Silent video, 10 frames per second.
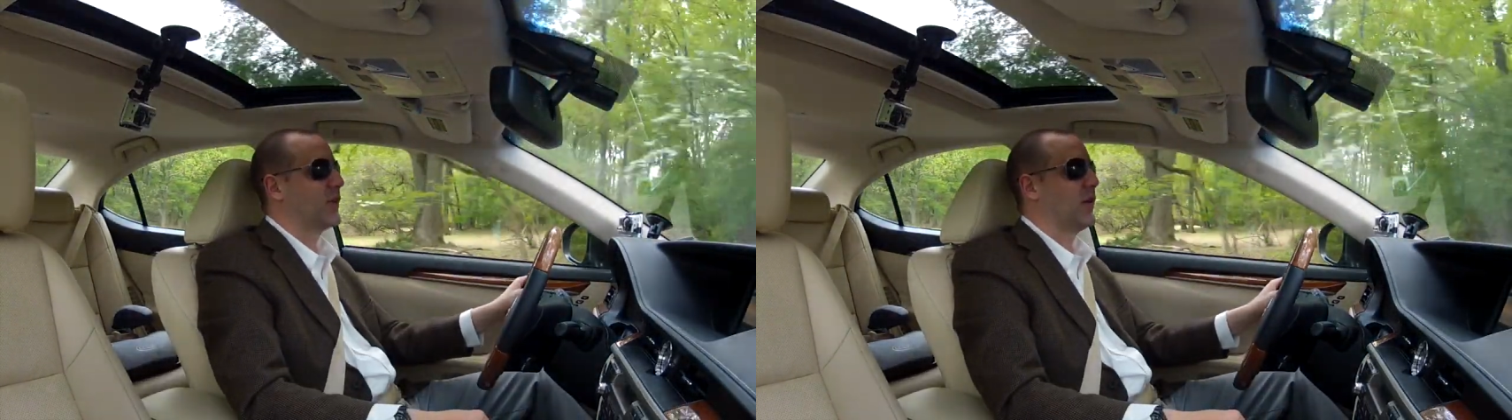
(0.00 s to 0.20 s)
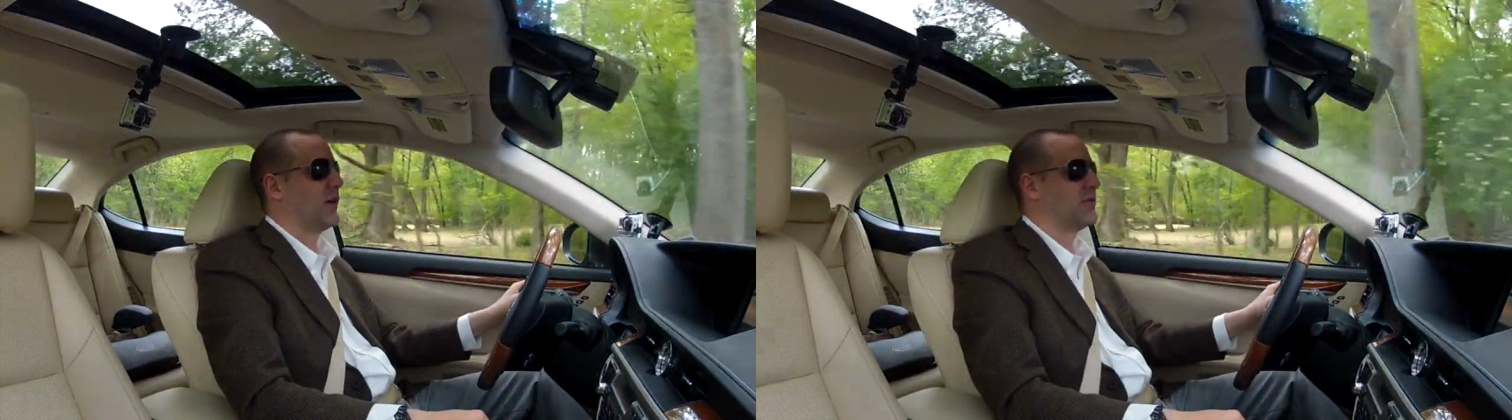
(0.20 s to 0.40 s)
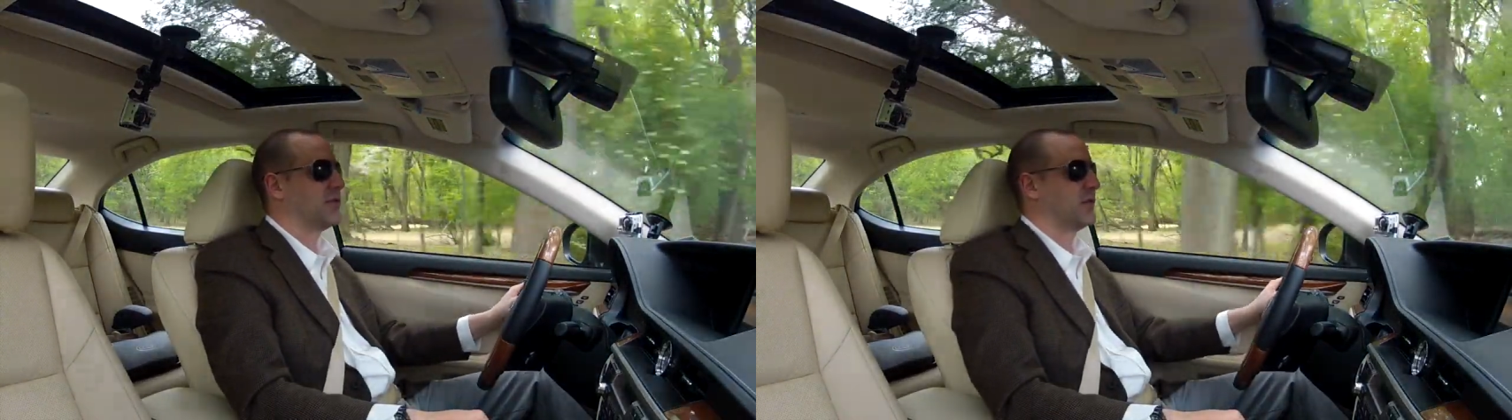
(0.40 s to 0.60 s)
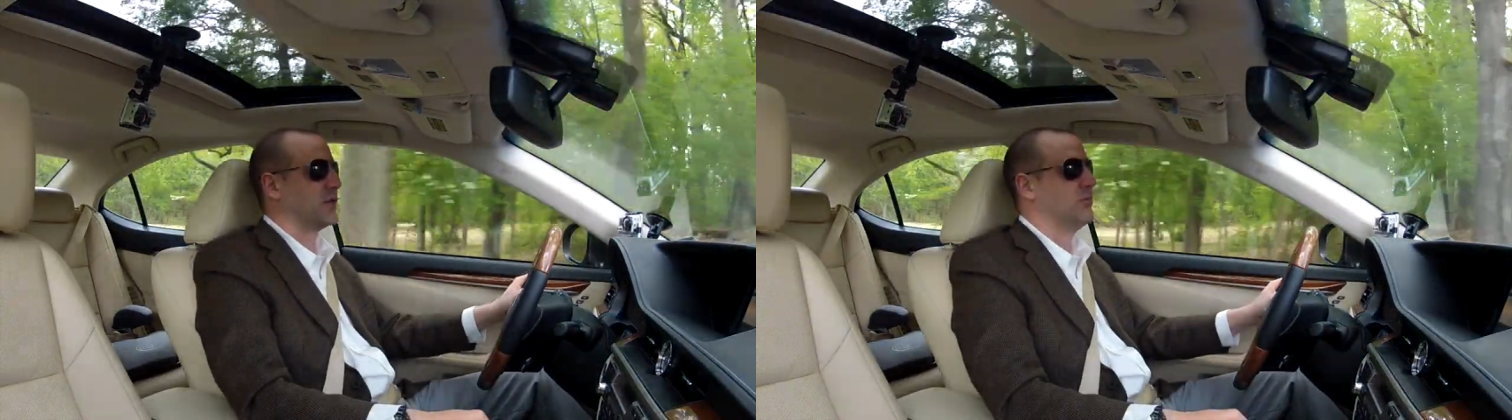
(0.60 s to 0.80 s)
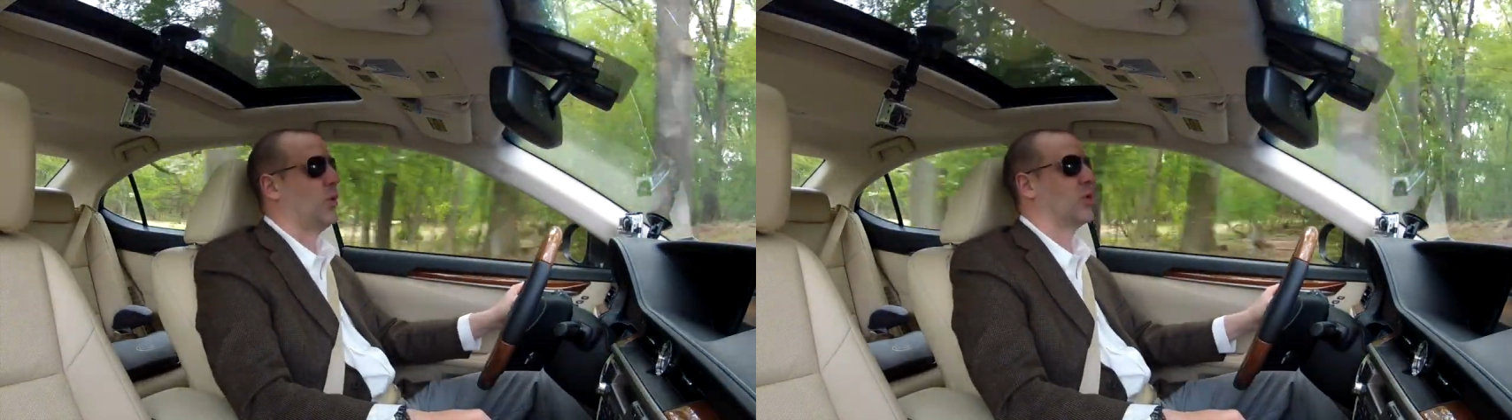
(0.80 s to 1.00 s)
car
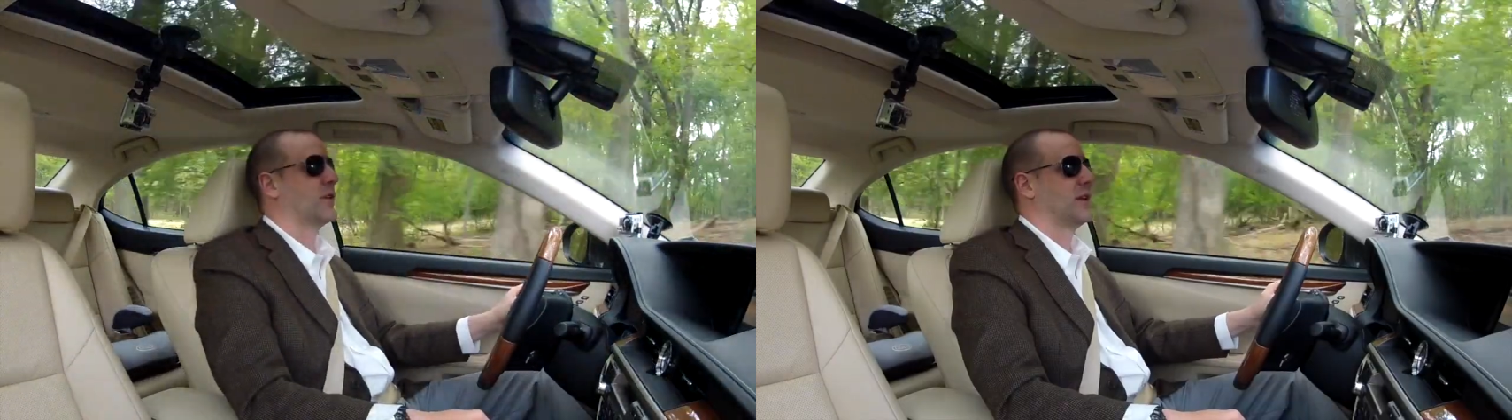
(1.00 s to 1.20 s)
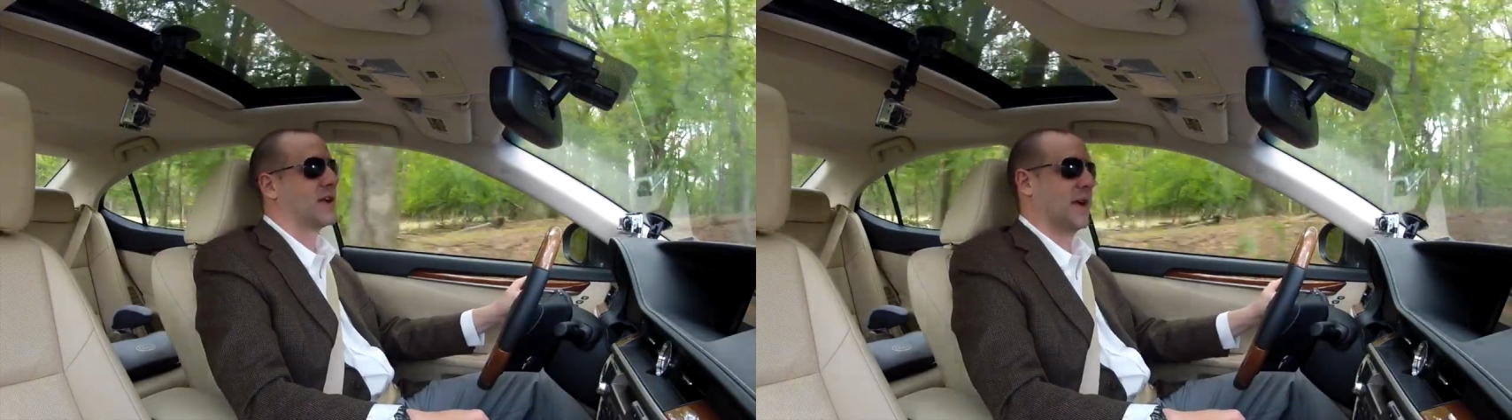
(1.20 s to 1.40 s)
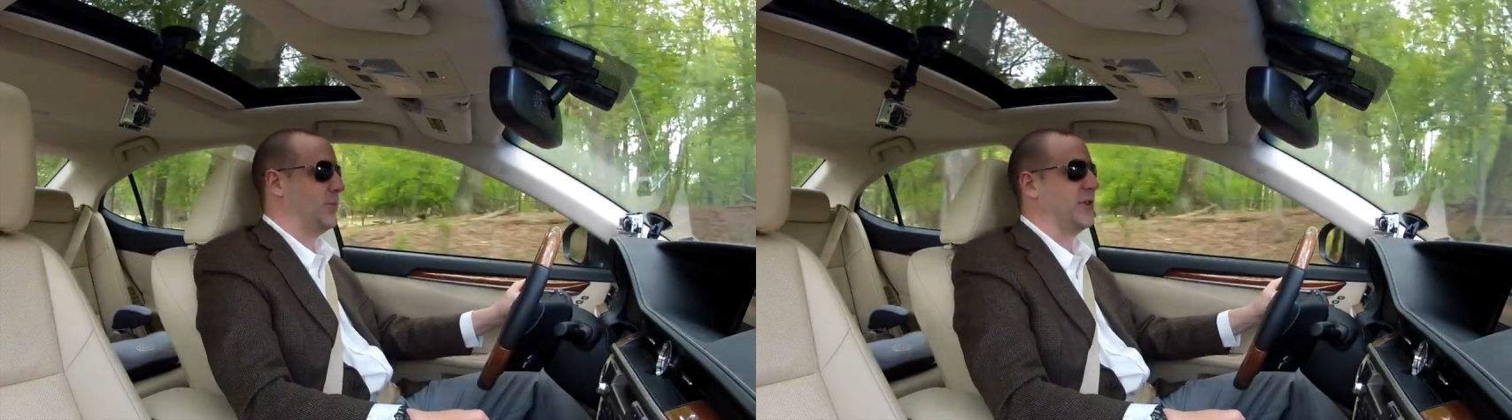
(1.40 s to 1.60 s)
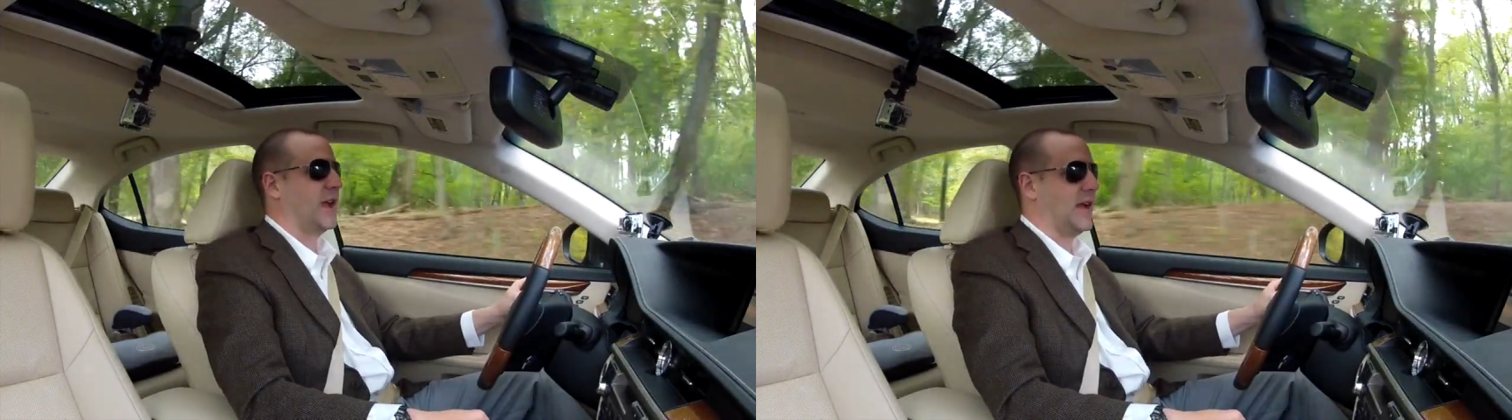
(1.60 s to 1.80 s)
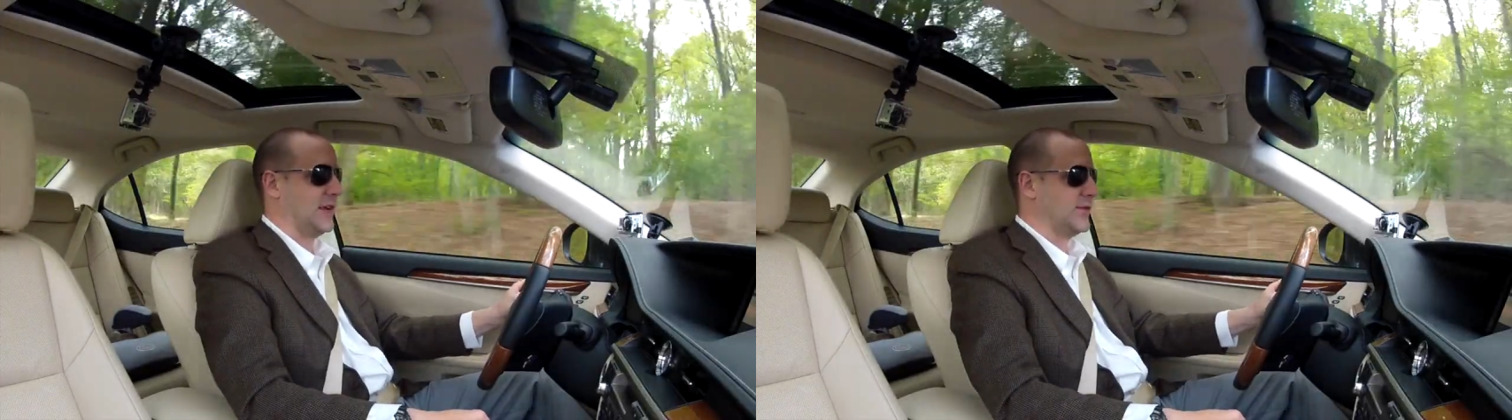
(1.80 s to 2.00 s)
for more than a couple
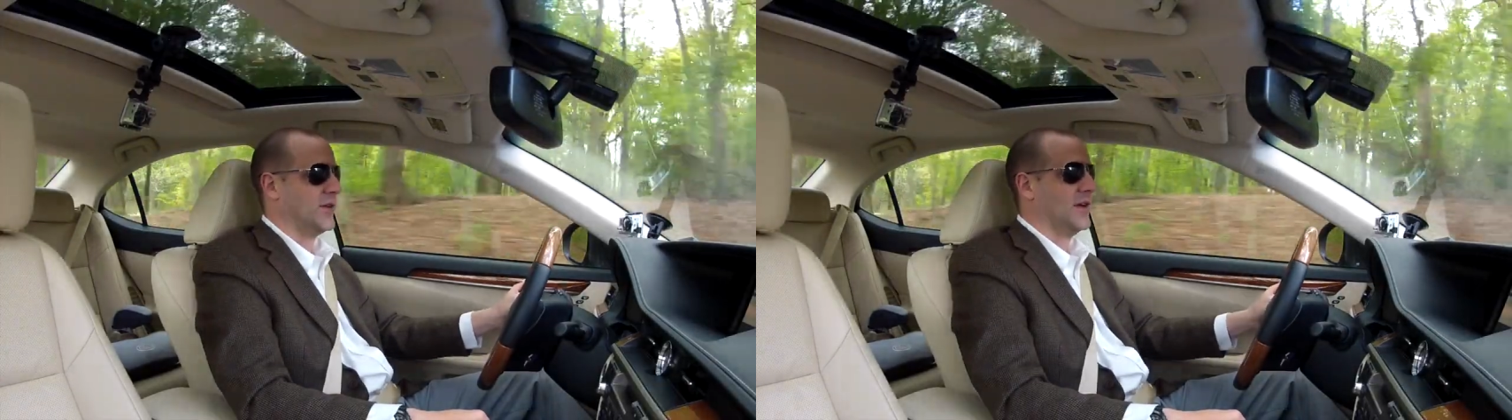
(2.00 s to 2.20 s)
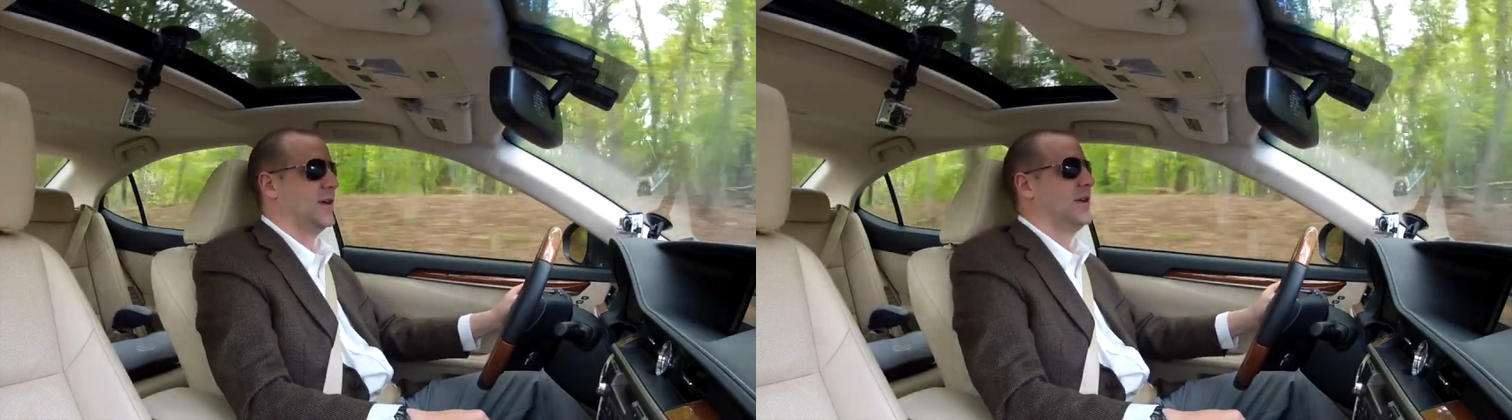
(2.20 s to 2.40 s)
days,